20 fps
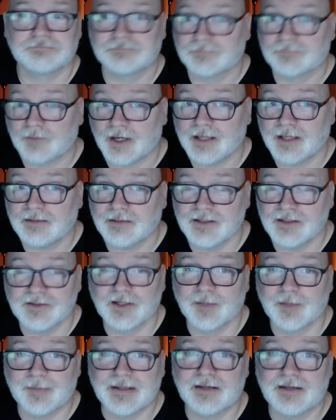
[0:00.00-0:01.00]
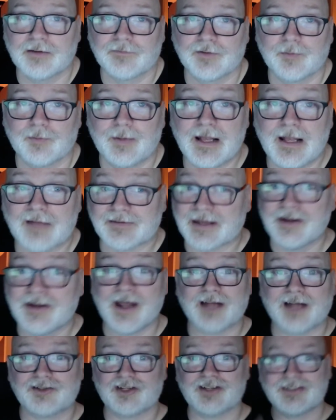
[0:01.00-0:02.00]
right? He's going to be there for the playoffs. And
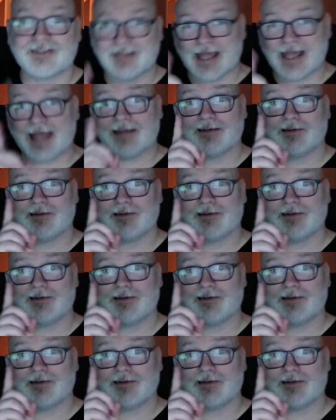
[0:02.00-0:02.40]
not just that,